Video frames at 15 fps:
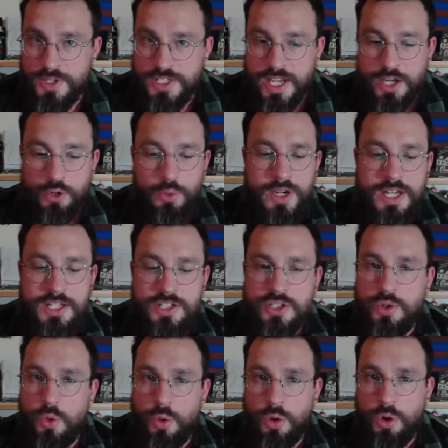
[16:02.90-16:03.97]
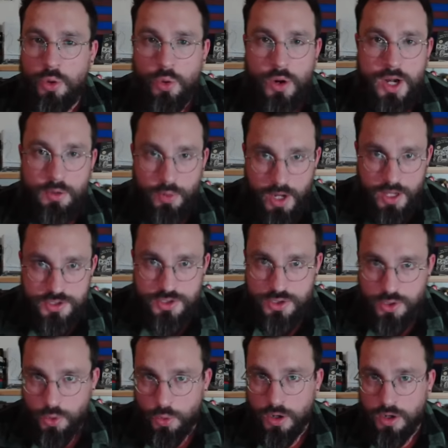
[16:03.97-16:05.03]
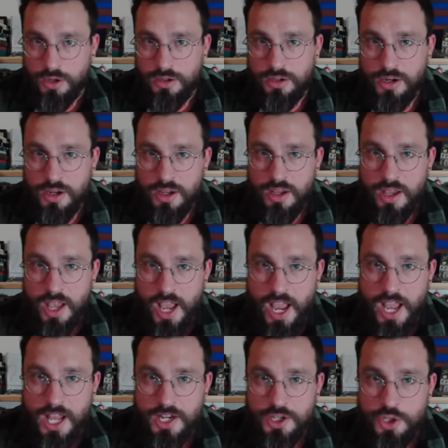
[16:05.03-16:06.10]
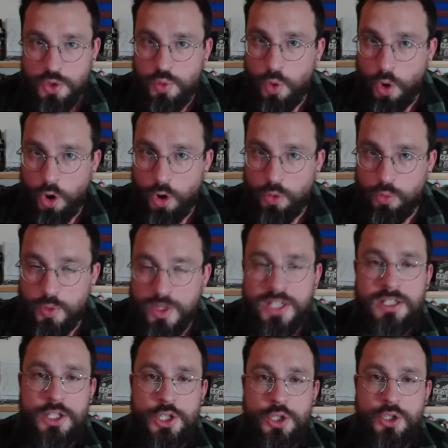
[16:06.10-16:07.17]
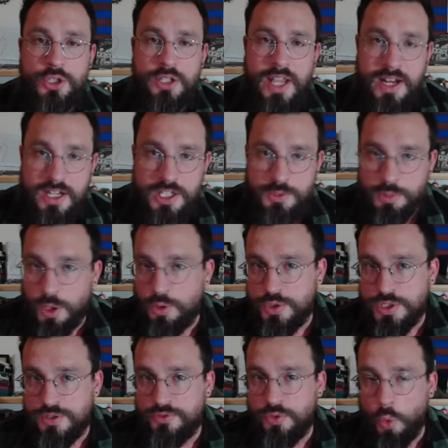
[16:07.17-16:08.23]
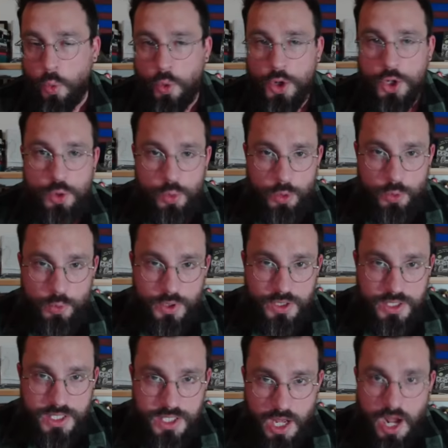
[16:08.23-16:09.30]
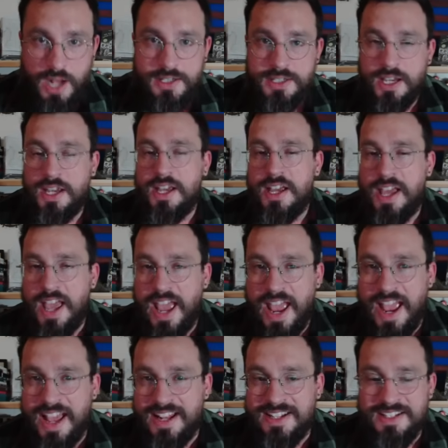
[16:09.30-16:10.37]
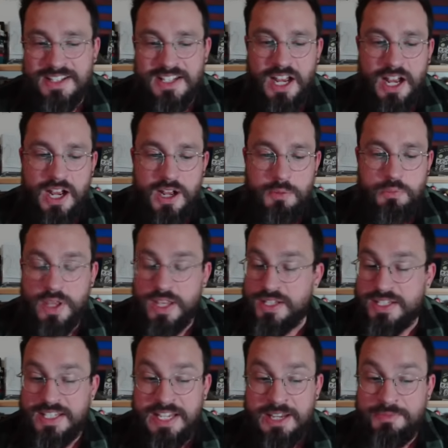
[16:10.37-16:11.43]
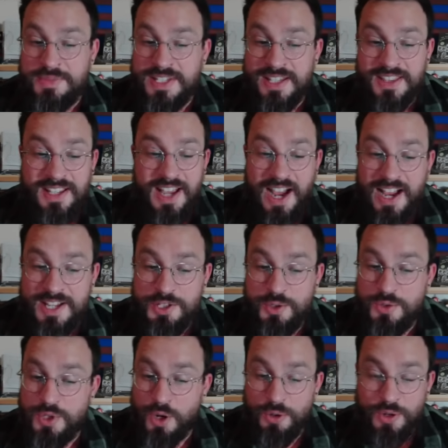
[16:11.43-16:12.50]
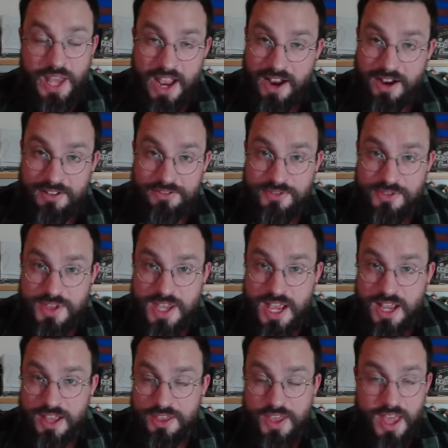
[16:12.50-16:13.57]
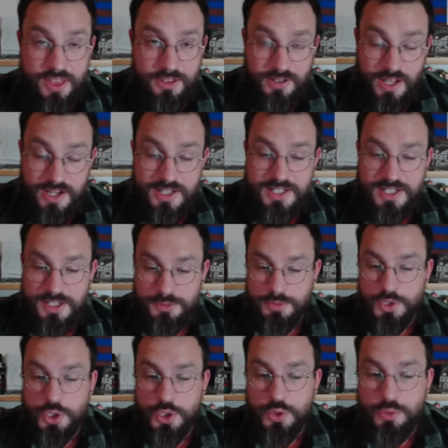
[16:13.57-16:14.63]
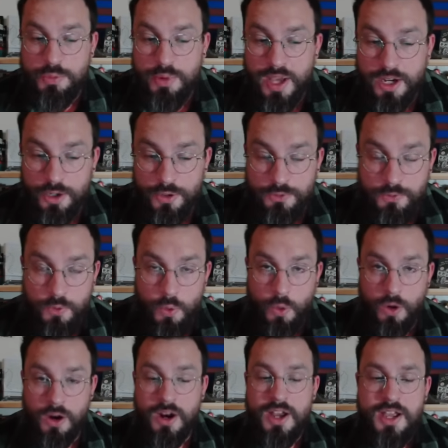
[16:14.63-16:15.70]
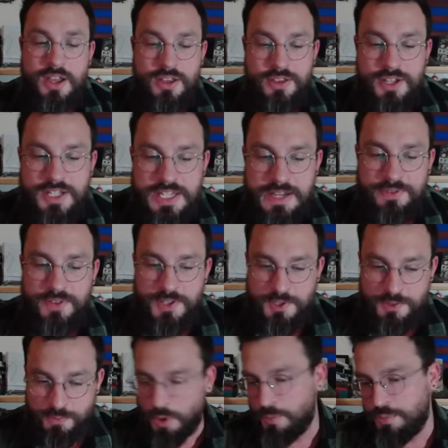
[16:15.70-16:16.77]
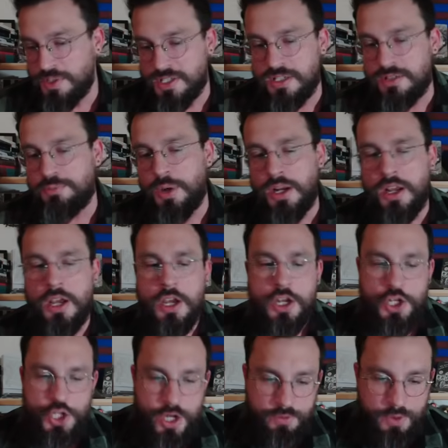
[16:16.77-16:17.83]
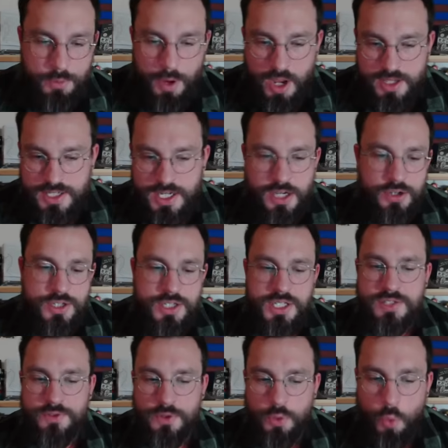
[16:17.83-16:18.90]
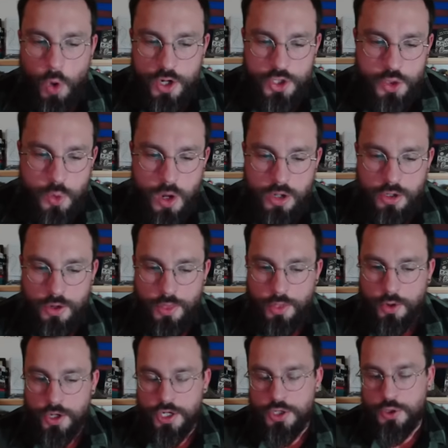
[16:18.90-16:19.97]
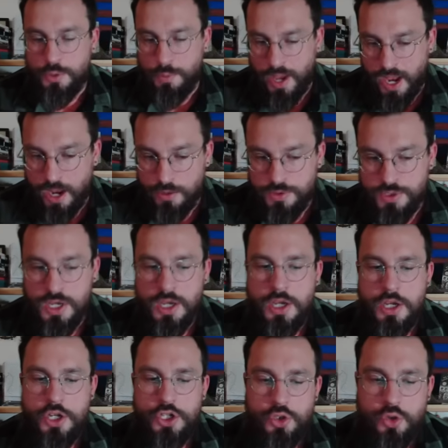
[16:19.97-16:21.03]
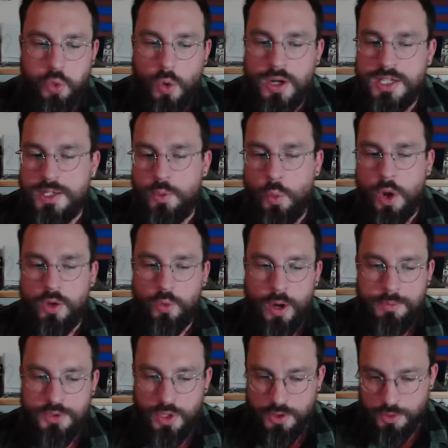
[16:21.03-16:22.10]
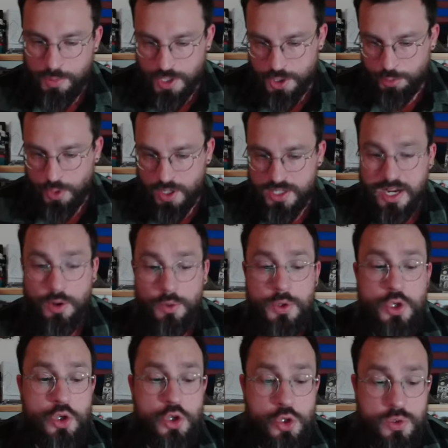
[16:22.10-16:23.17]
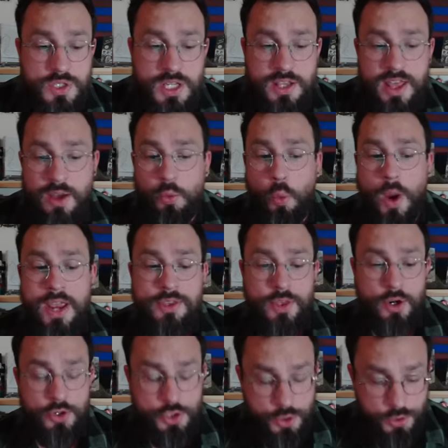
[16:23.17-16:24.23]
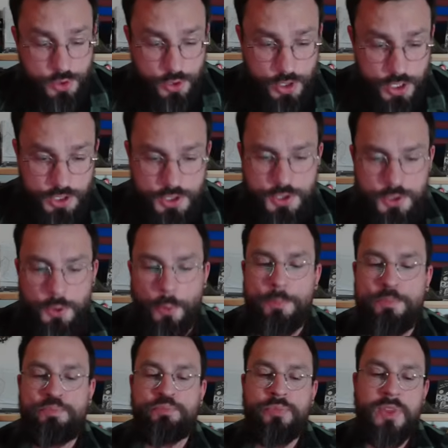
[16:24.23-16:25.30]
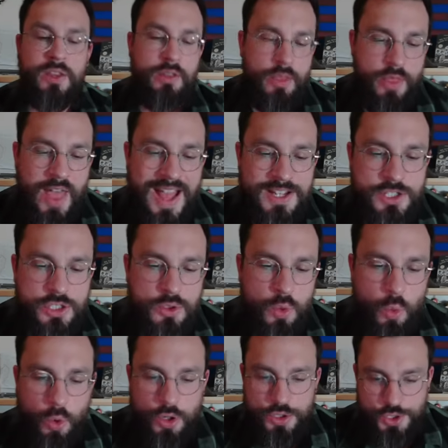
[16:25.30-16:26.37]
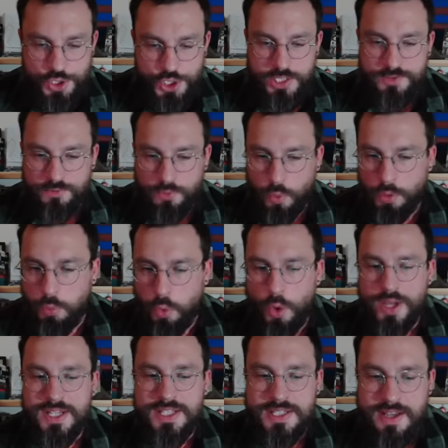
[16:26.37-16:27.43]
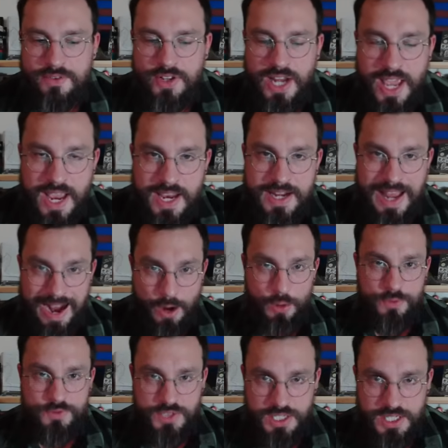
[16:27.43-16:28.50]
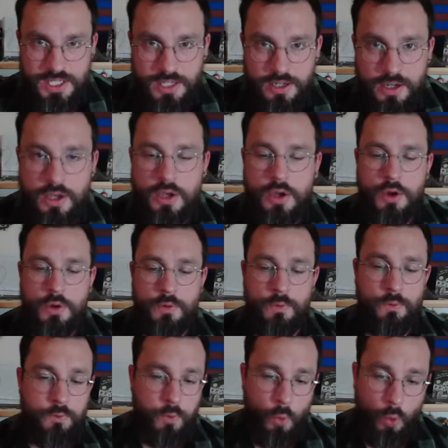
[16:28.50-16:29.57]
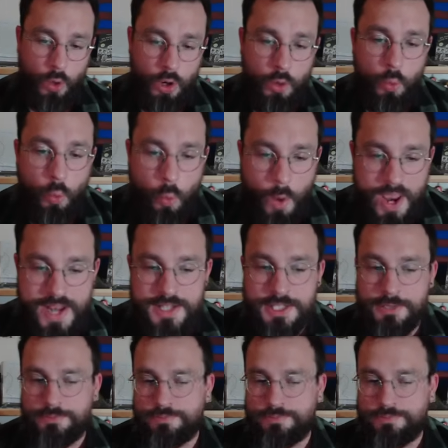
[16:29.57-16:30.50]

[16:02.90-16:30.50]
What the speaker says: a green score or a red score, and you are really good and explosive, or you are really not. And it seems that the guys who don't have the athleticism do better for the defensive purposes. But Jeffrey Bassa here, 6'1", 232 pounds, 21 reps on the bench press. Now, you see that weight there, 232. That scores just 4.78 out of 10 for weight.